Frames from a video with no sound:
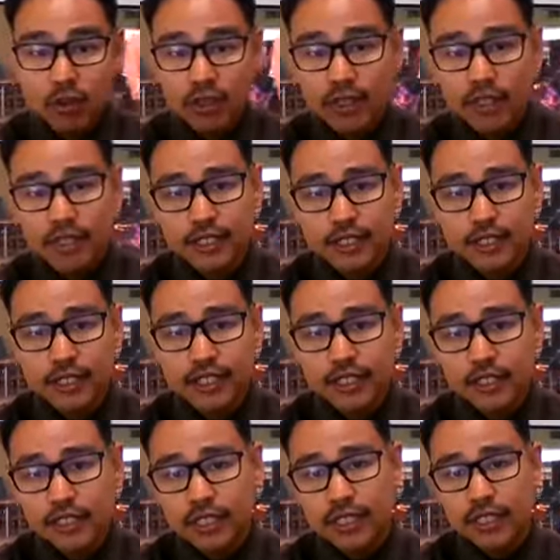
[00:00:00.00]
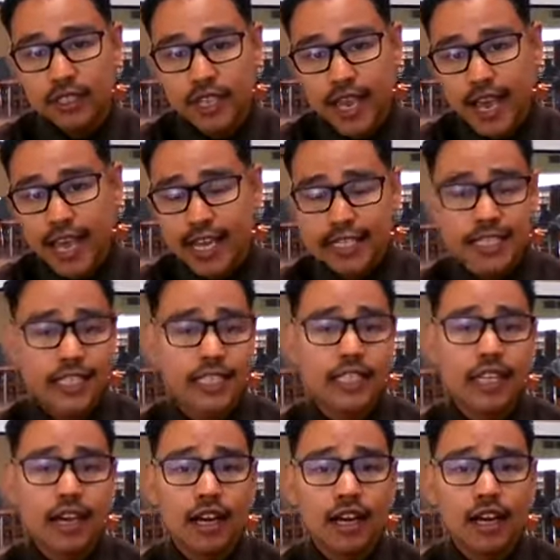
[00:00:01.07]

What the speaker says: well, this student has